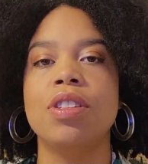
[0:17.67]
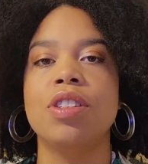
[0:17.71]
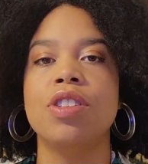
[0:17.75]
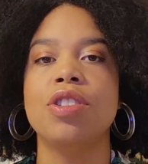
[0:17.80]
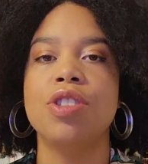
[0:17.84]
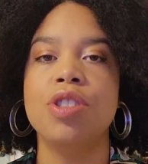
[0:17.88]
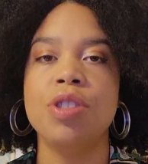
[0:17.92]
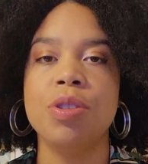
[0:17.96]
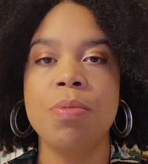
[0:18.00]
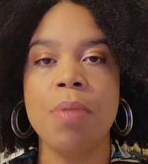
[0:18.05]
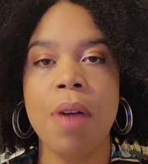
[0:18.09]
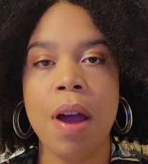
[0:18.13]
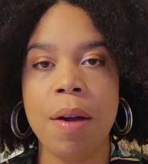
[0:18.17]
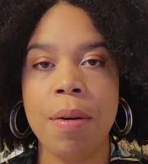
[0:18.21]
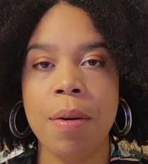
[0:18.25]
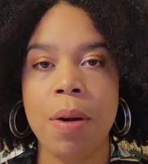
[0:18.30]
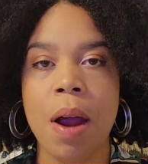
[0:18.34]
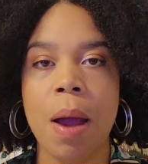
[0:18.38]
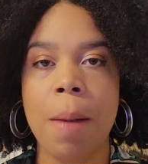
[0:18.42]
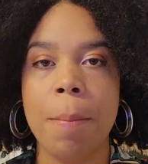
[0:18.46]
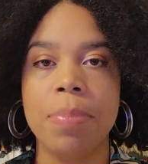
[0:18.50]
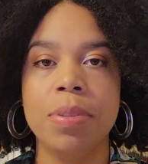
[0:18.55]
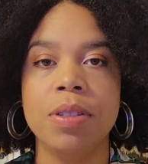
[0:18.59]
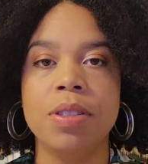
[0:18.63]
a 2-hour
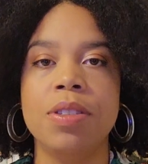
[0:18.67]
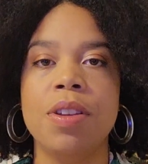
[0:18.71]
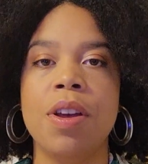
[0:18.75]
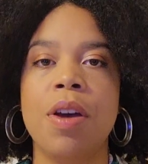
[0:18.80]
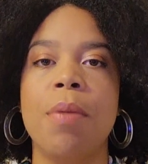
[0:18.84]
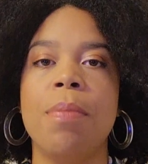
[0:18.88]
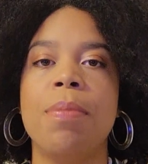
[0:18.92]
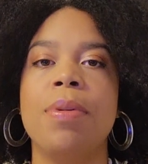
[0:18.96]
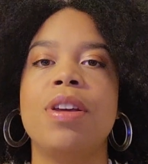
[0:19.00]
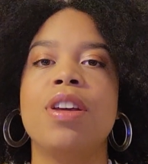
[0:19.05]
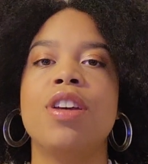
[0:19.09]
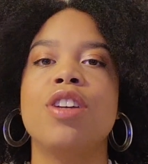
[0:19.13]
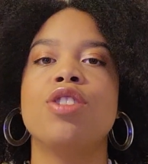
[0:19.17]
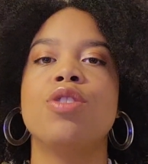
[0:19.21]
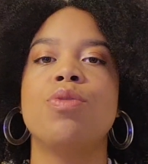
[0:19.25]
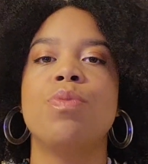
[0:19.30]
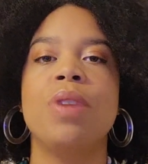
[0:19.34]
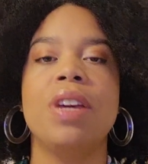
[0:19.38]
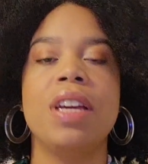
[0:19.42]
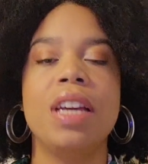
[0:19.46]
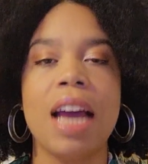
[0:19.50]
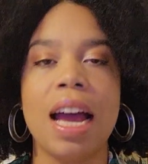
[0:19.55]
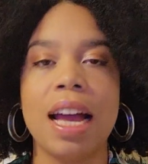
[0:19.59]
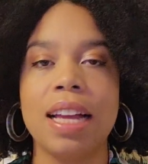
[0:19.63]
episode because
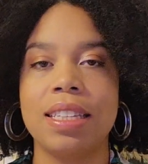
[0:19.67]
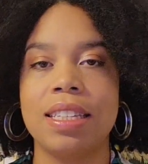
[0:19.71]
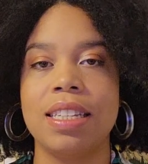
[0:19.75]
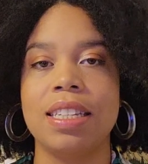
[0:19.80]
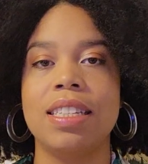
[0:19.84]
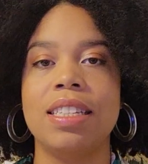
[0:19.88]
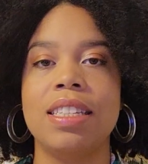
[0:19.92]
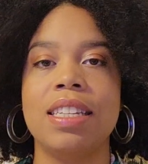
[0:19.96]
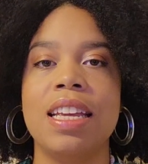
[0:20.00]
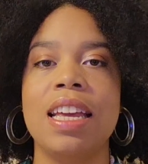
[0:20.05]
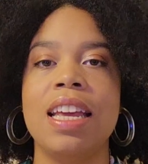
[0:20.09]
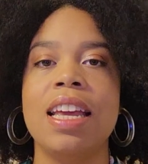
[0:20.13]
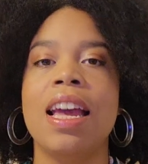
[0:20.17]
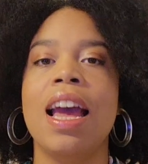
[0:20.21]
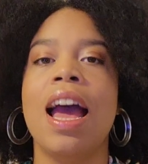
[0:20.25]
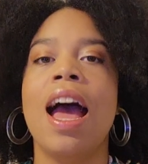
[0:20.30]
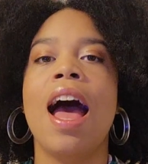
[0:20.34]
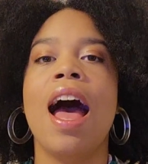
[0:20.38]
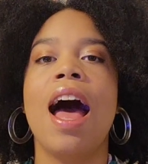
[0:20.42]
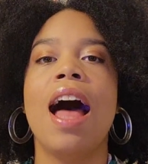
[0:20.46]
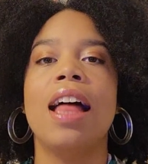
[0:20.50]
we got to see